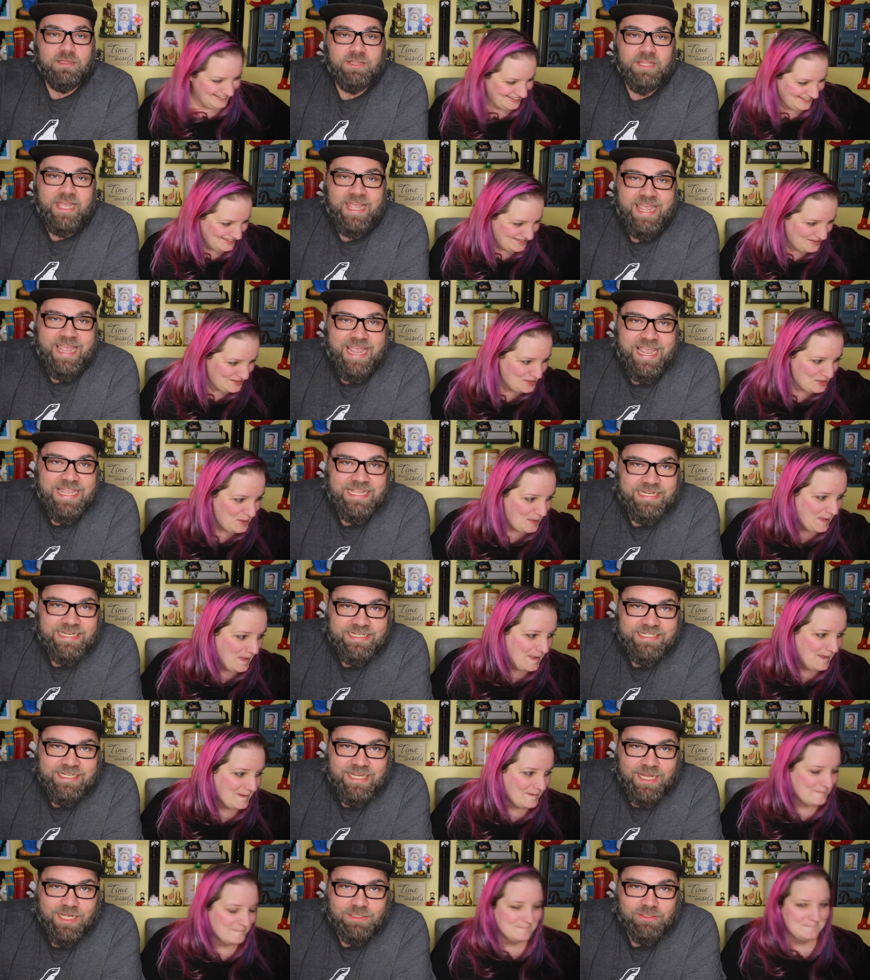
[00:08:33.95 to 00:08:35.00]
Speaker 1: the eighty
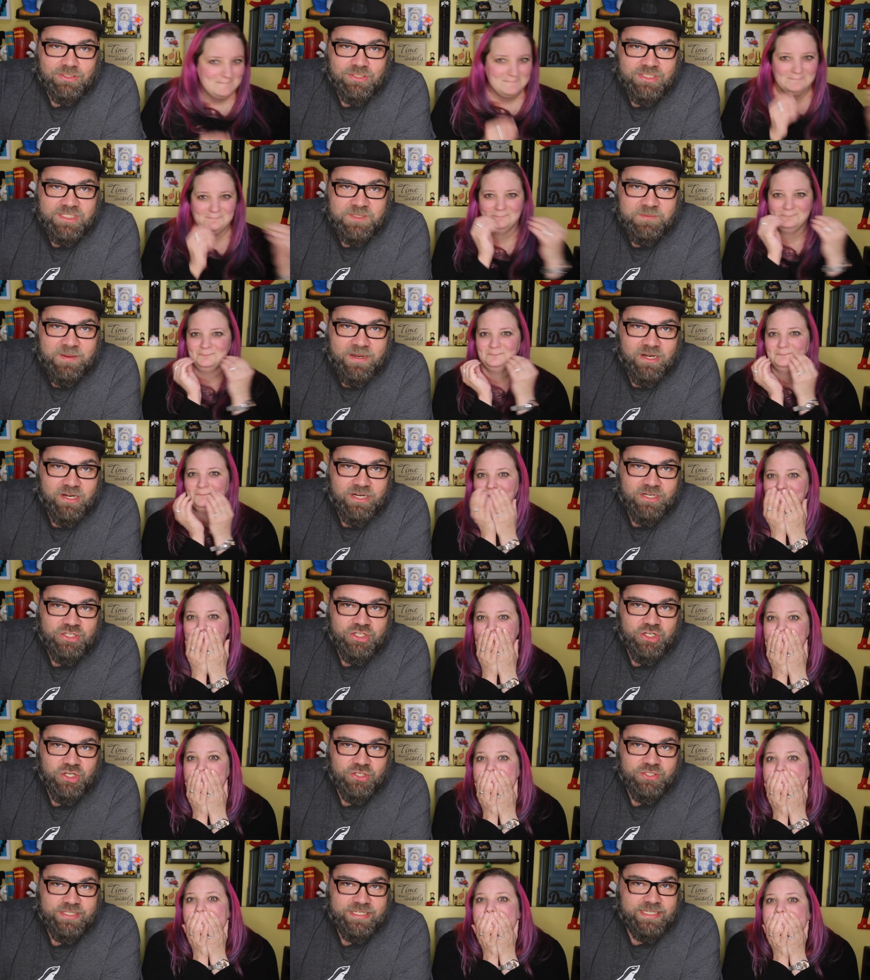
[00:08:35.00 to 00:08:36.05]
dollar spirit
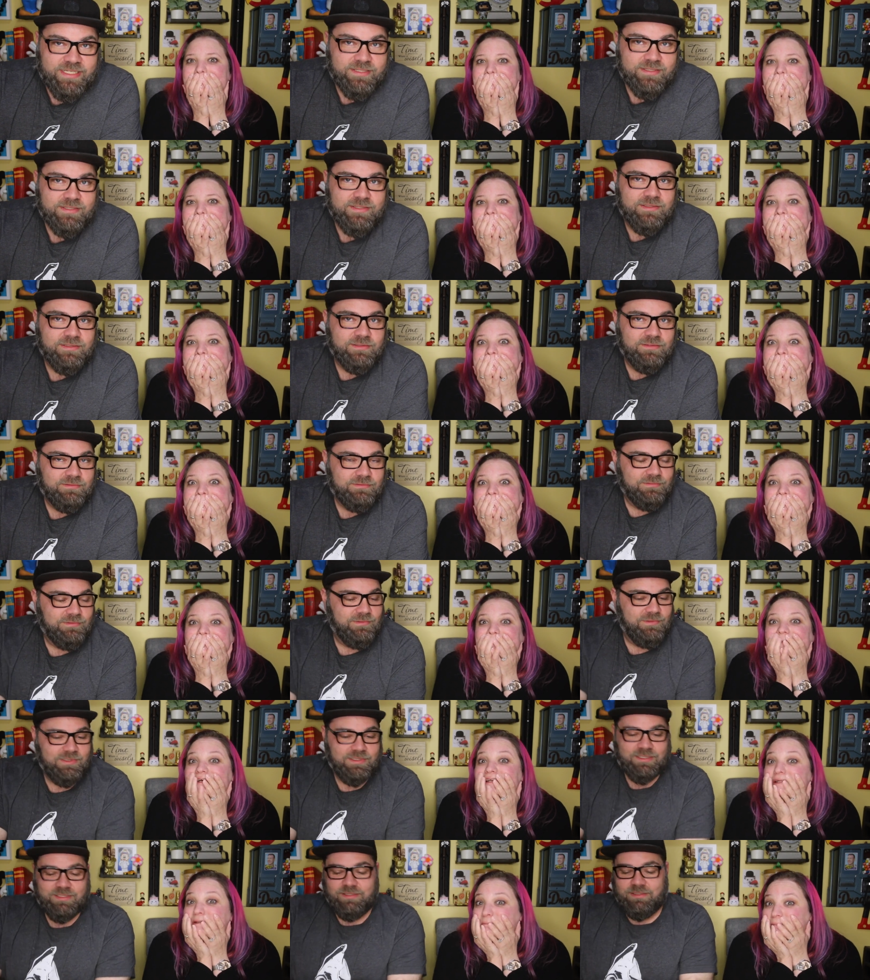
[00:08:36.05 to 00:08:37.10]
jerseys.
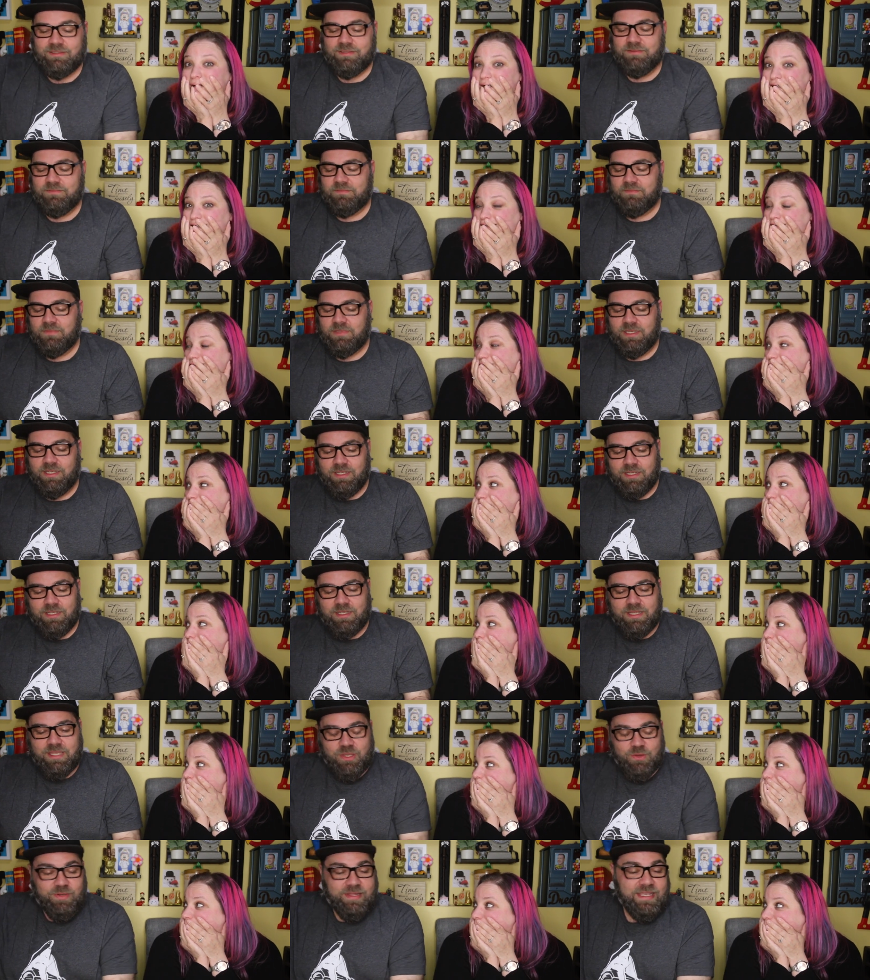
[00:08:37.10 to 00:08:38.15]
Speaker 2: I didn't buy any of this trip.
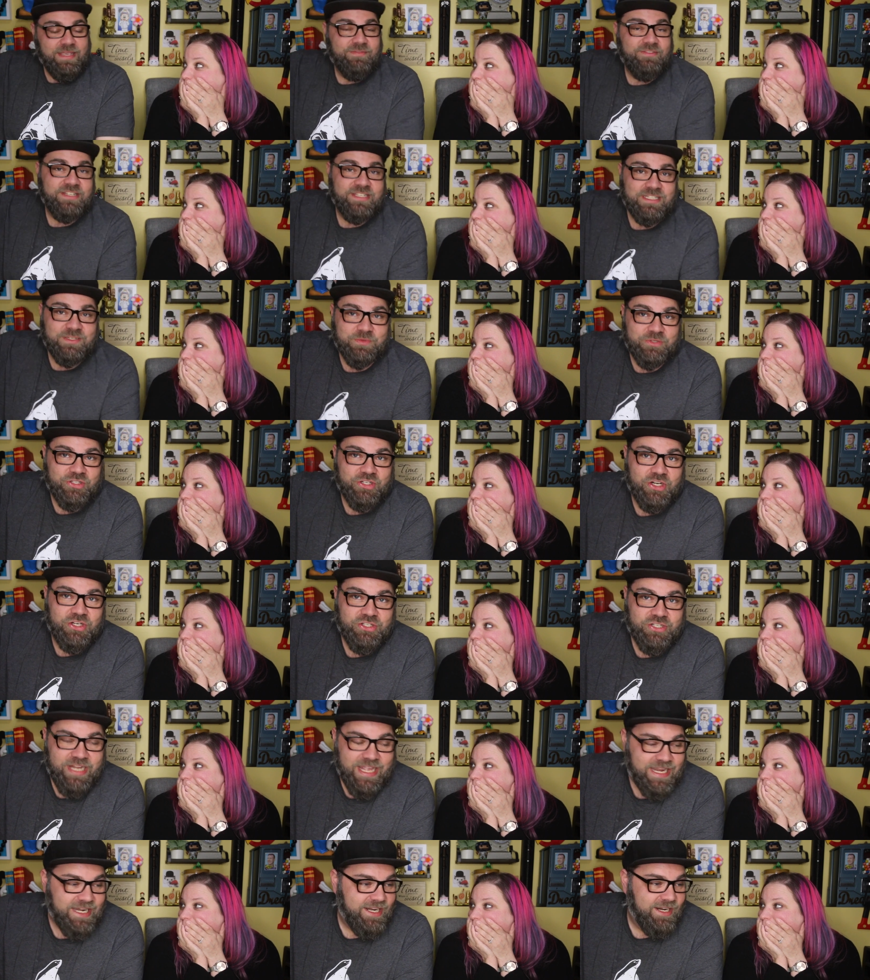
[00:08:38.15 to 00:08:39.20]
Speaker 1: You'd think if Disney was charging
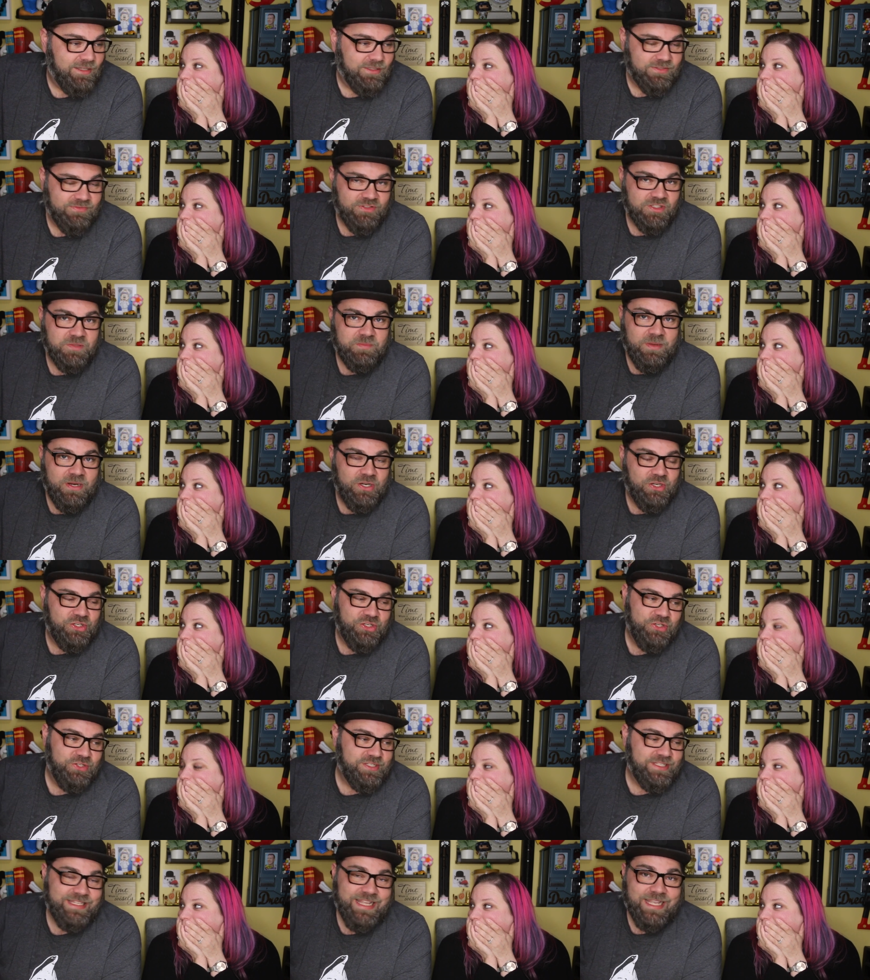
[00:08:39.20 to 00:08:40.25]
eighty dollars for Spirit
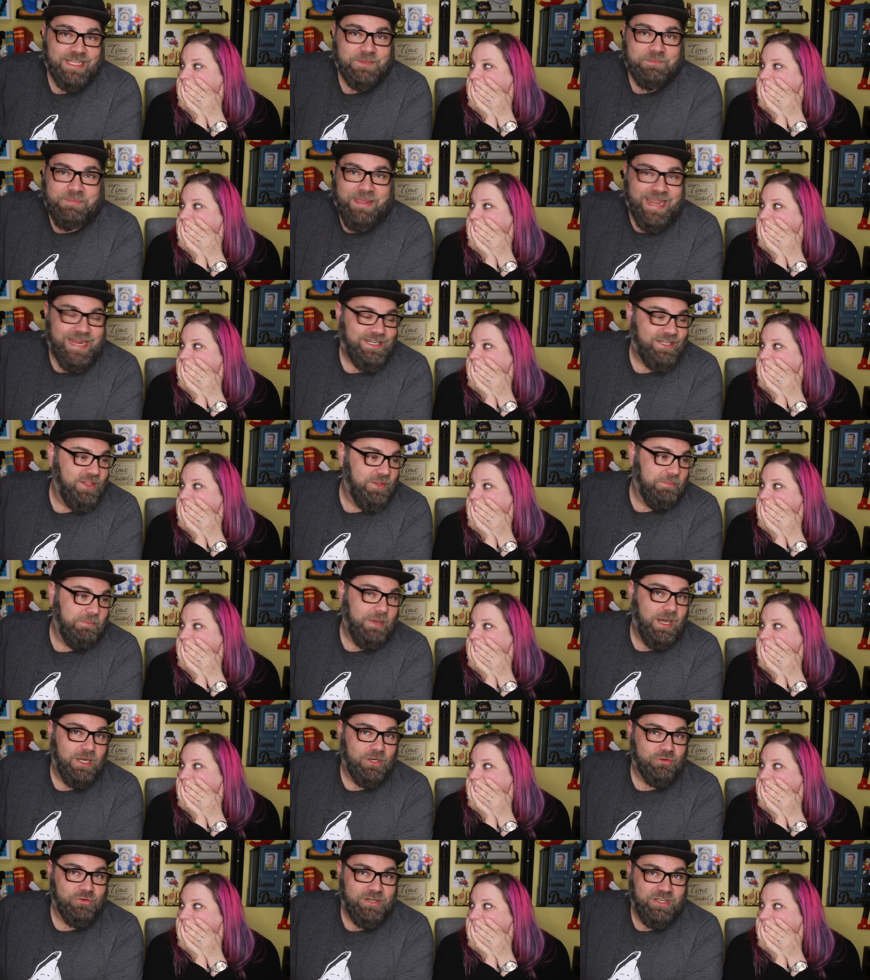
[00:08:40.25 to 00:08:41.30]
jerseys, they could paint the
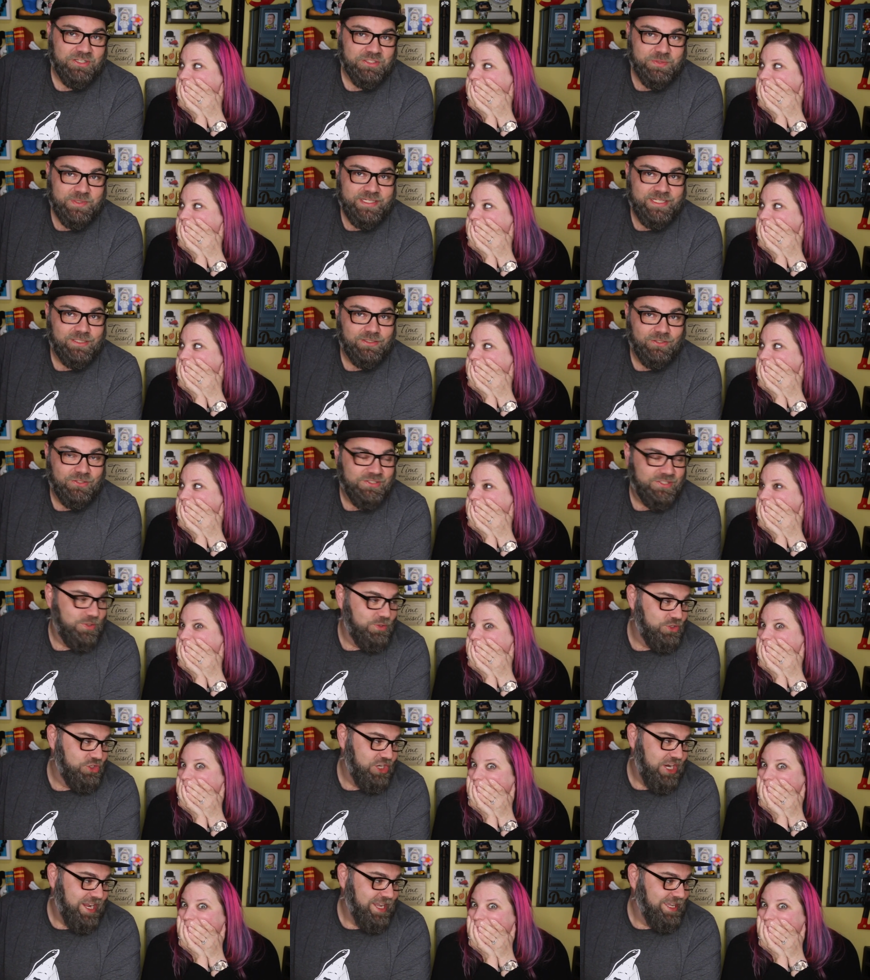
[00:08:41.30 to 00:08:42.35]
monorail so it didn't look so
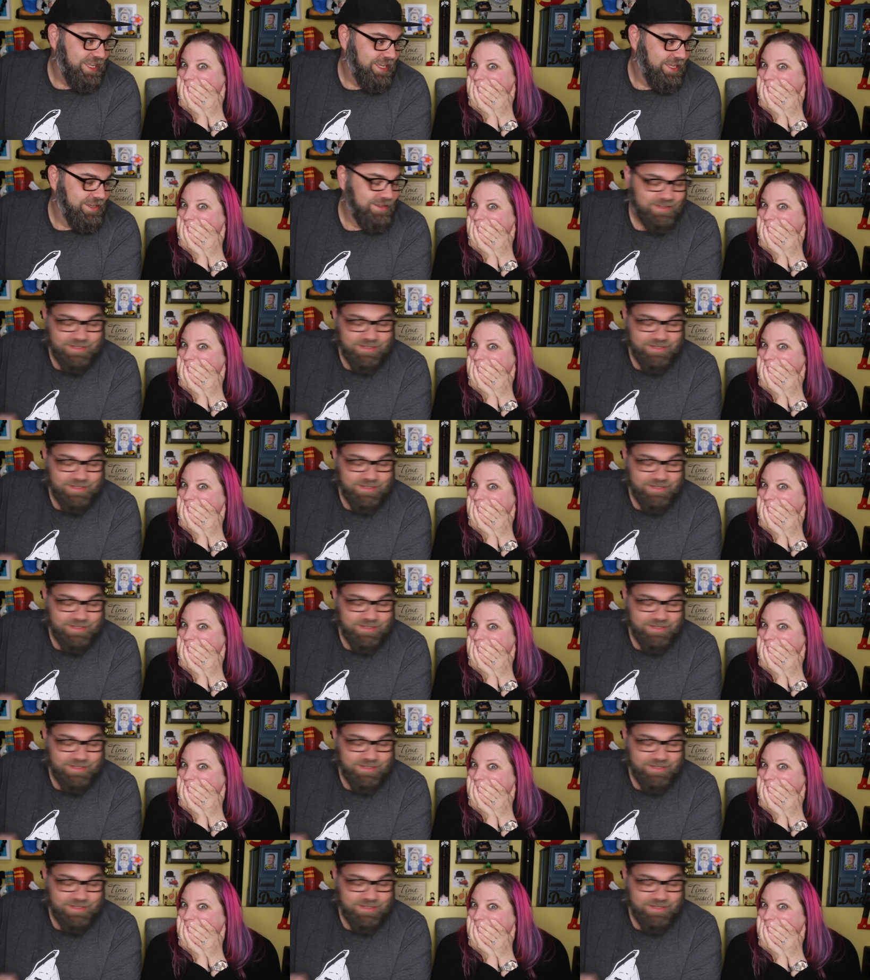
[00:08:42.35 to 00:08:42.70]
janky.